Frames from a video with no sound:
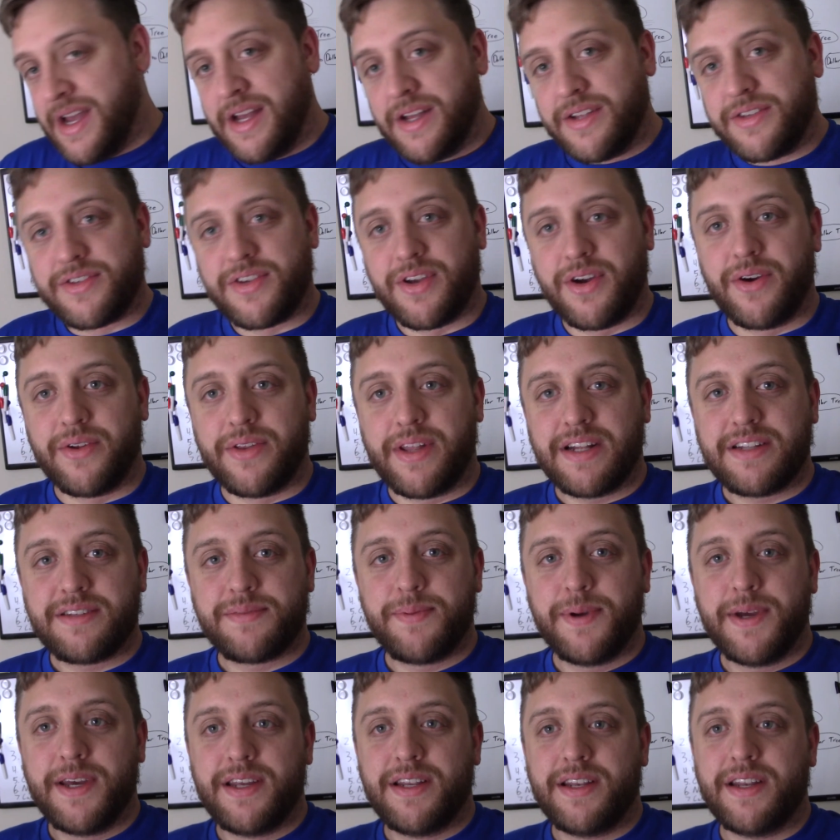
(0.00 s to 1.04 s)
So that's
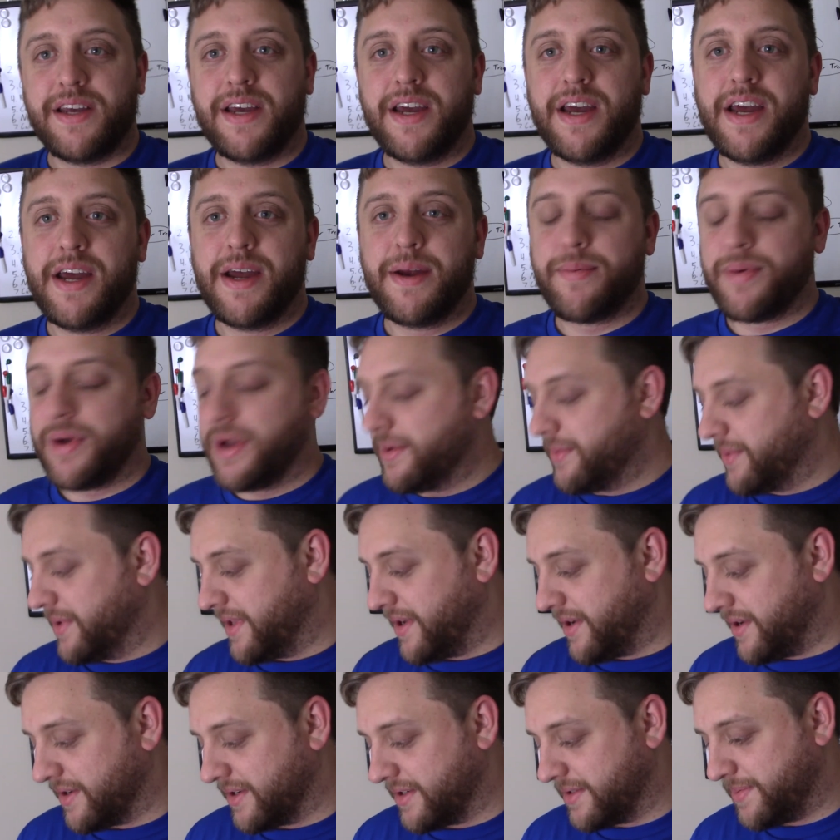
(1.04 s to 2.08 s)
been probably one of the
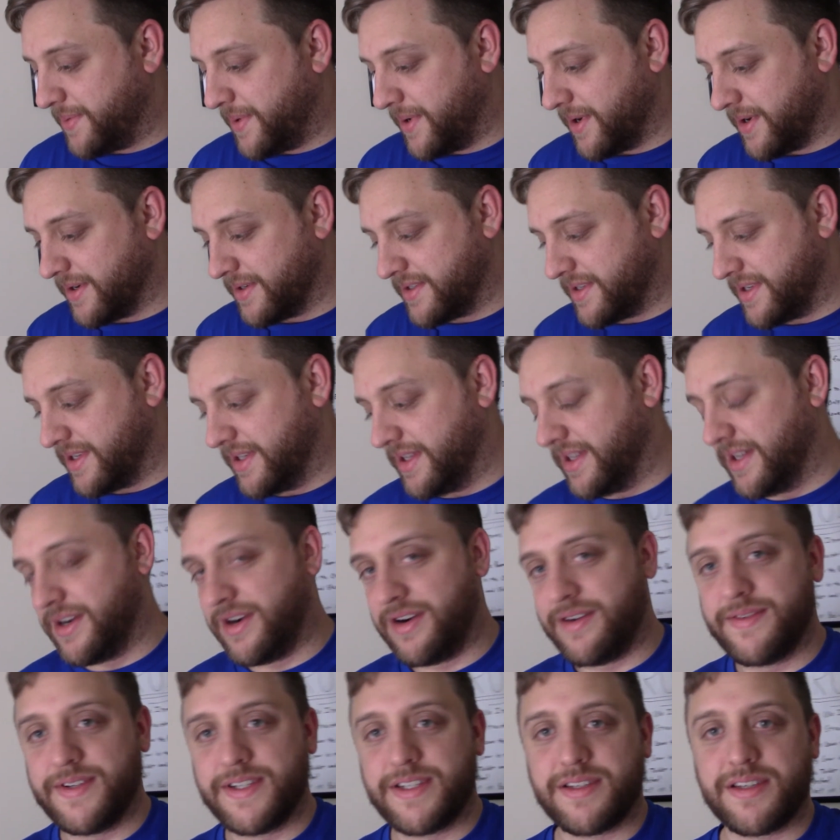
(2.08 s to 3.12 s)
hardest parts. And then
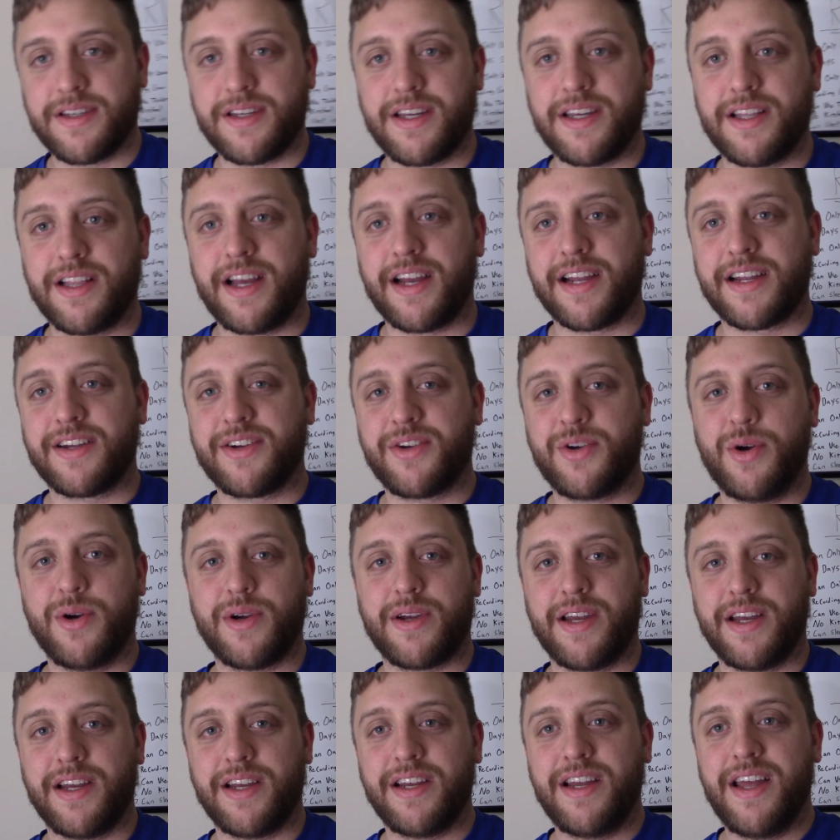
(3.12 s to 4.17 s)
obviously like
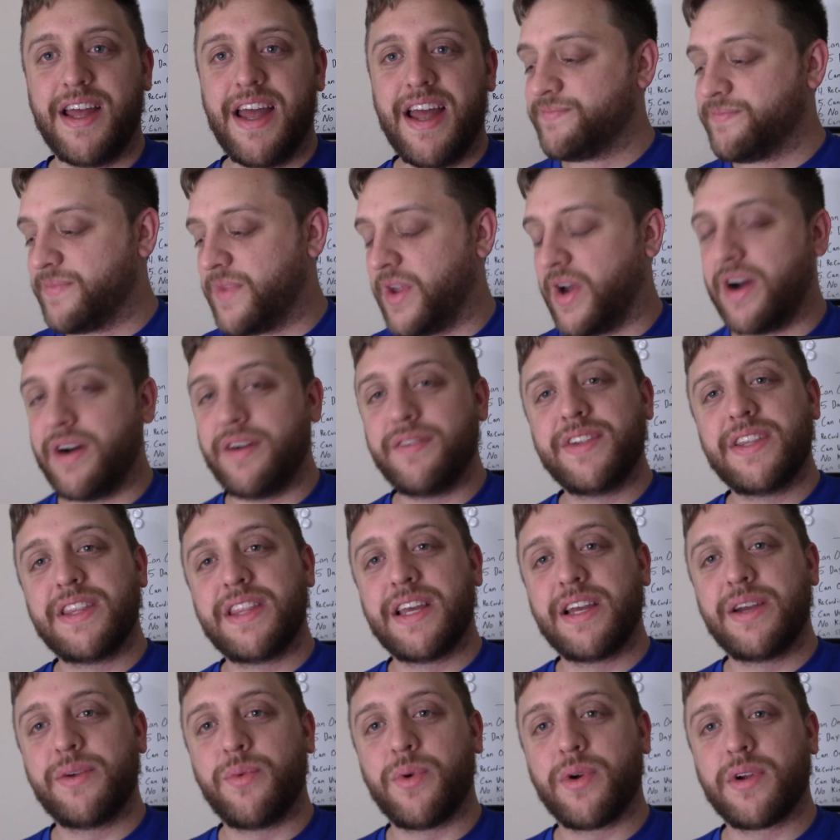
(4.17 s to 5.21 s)
cooking. The oven
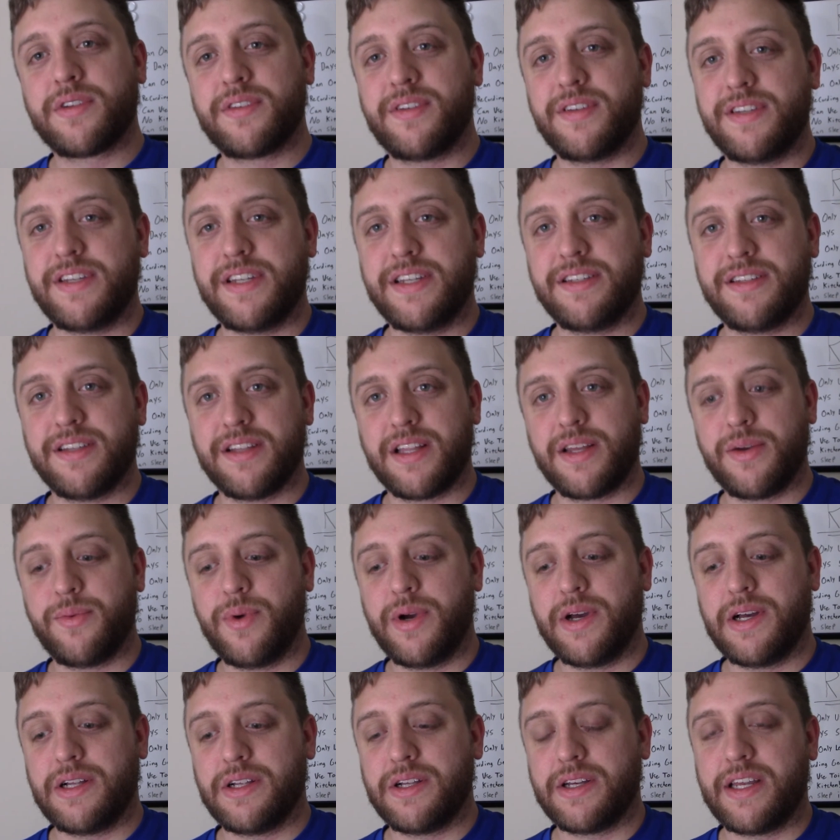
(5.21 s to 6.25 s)
thing worked decently
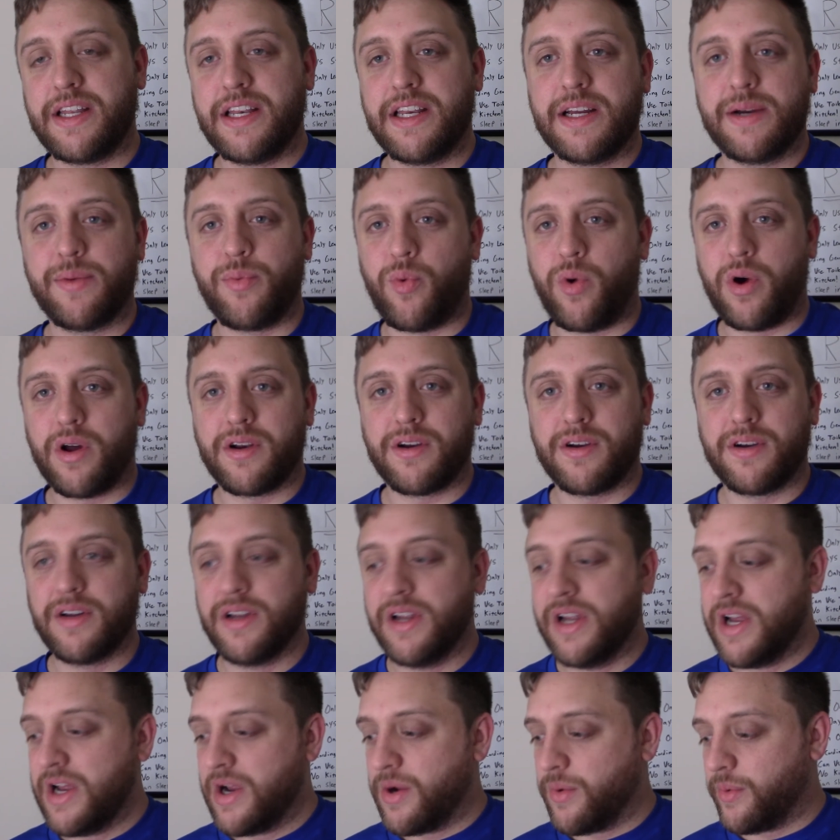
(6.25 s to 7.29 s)
well. Heating up water
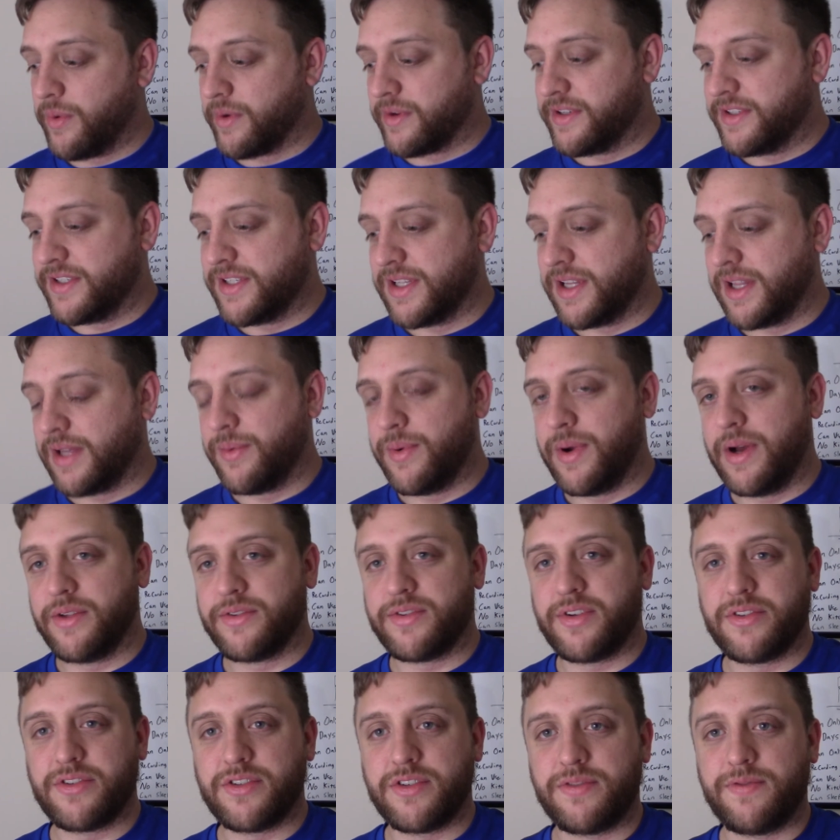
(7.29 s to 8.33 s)
worked decently well. It's
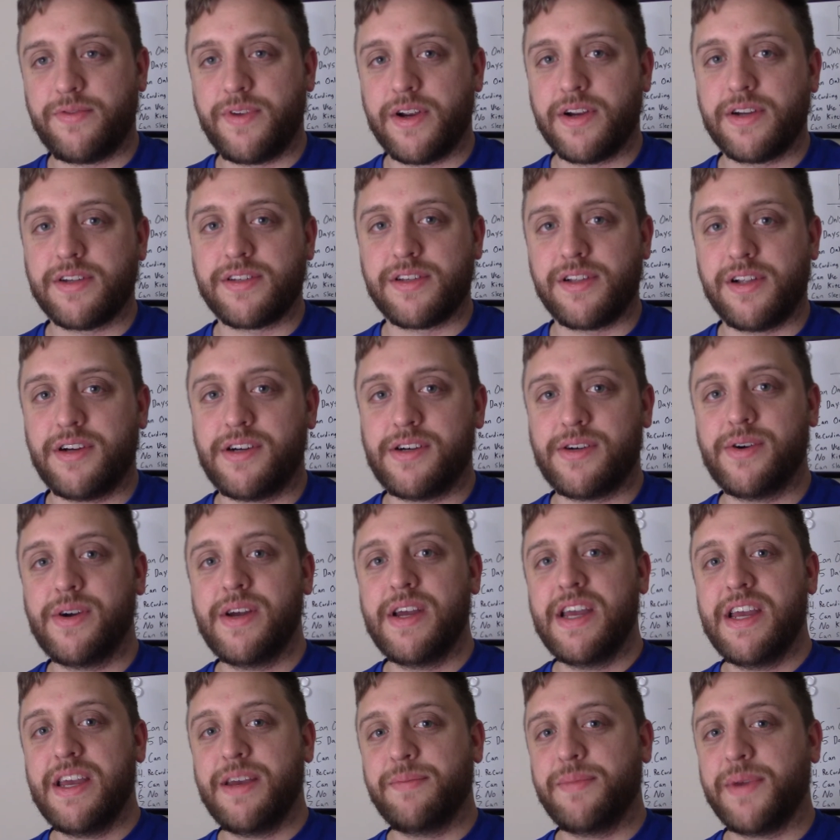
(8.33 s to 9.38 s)
all just very slow.
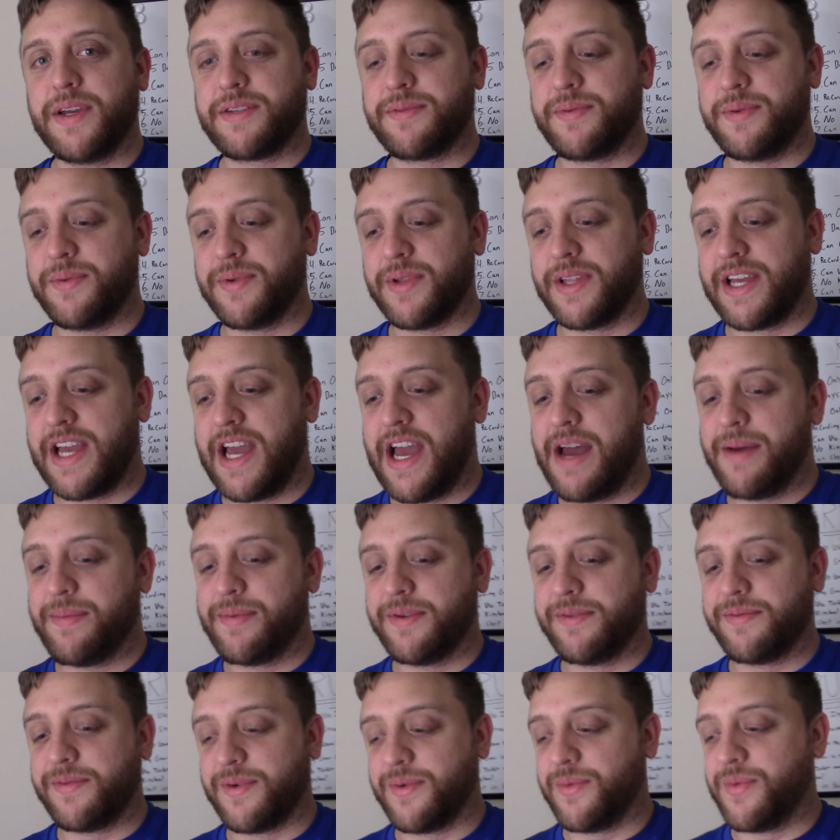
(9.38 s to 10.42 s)
Makes me really
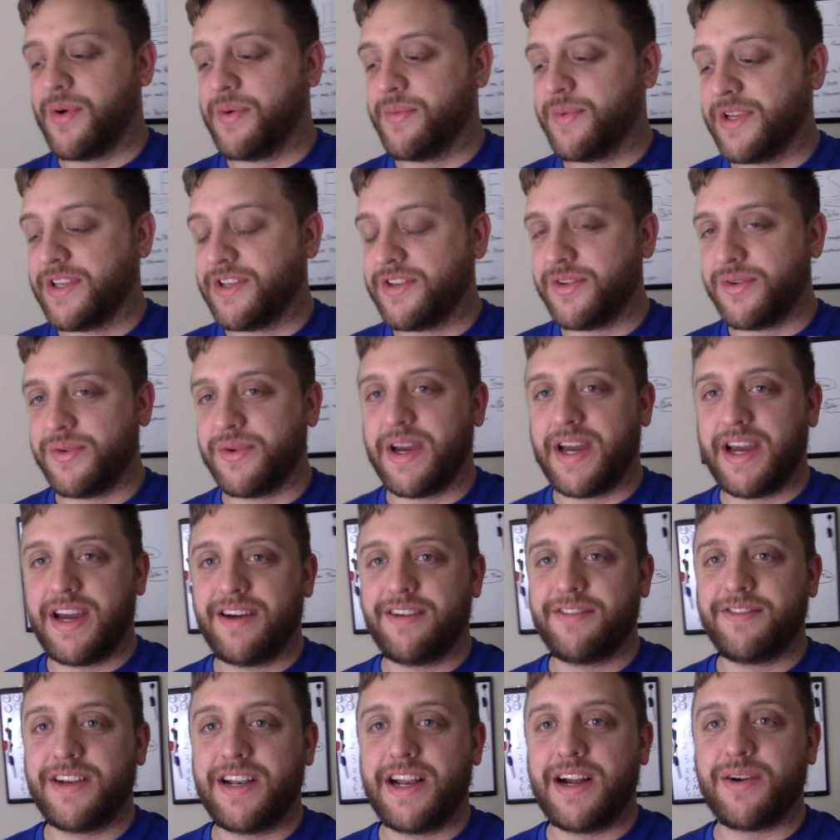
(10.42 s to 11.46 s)
happy for what we do
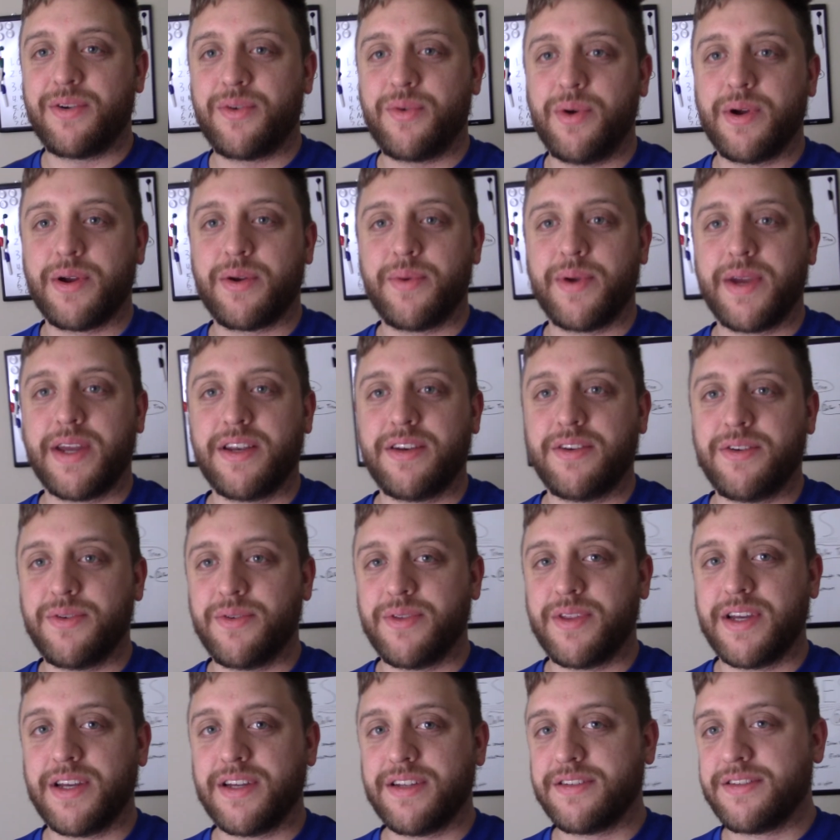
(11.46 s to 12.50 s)
have and how quick we can do
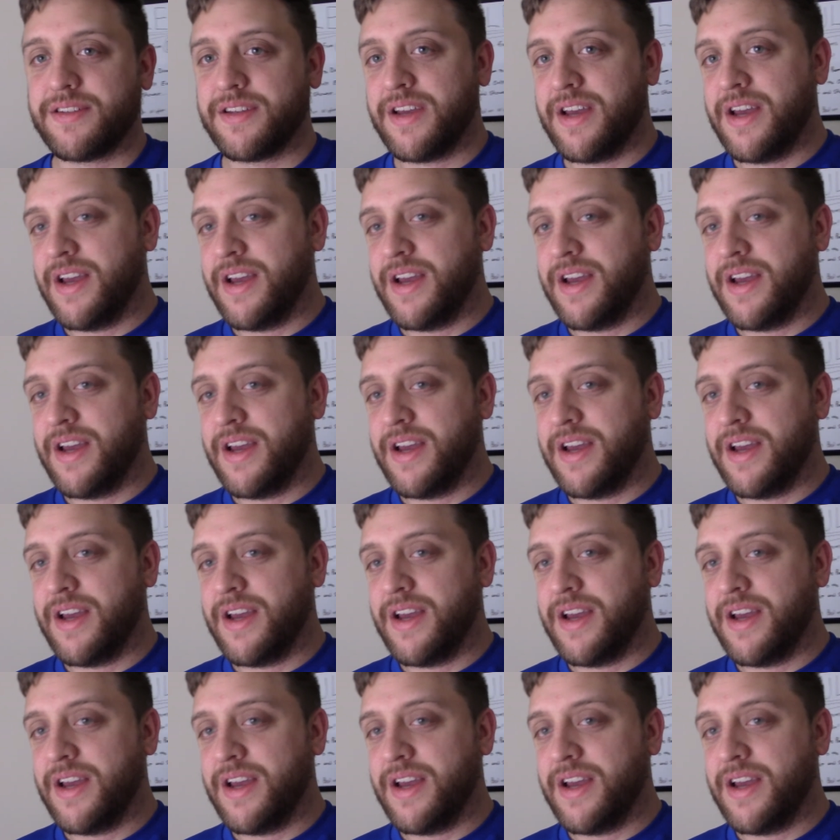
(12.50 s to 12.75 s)
things